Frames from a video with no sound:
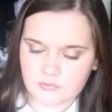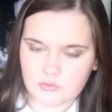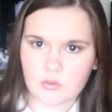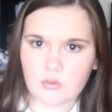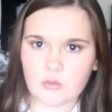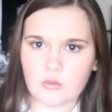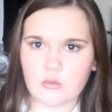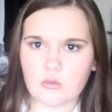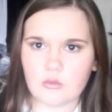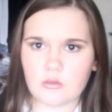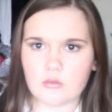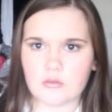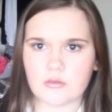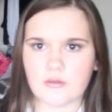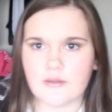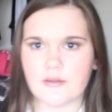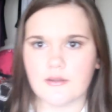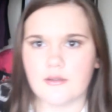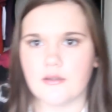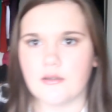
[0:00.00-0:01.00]
Ooh!
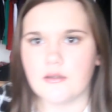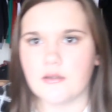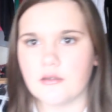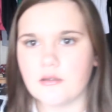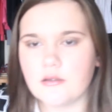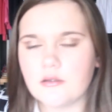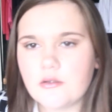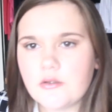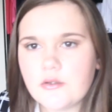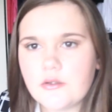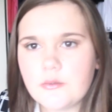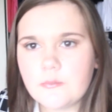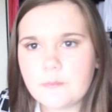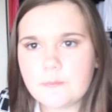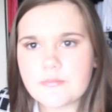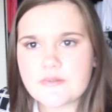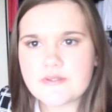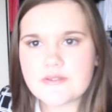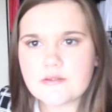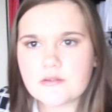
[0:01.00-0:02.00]

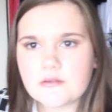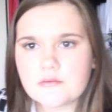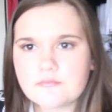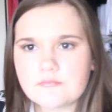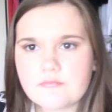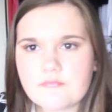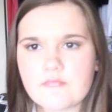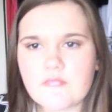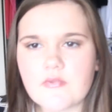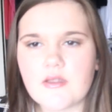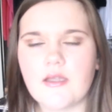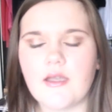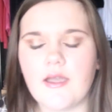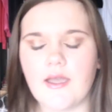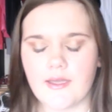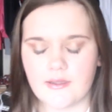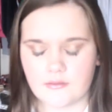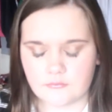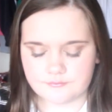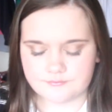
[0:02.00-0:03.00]
Oops.
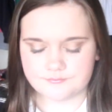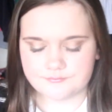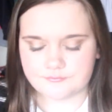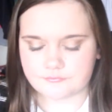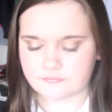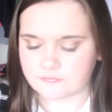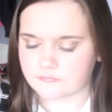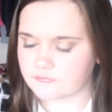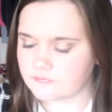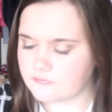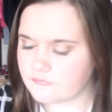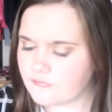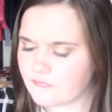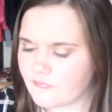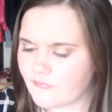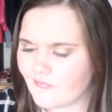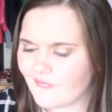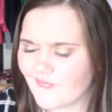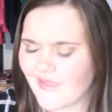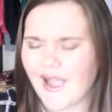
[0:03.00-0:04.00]
I
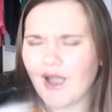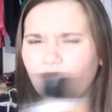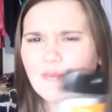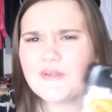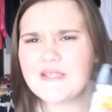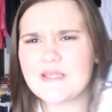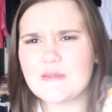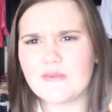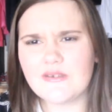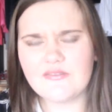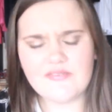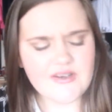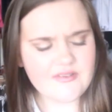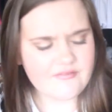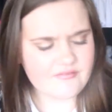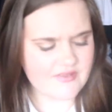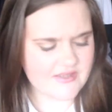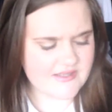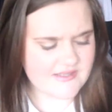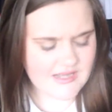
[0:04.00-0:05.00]
wasn't a big fan
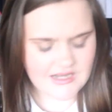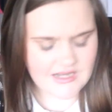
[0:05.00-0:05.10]
of this,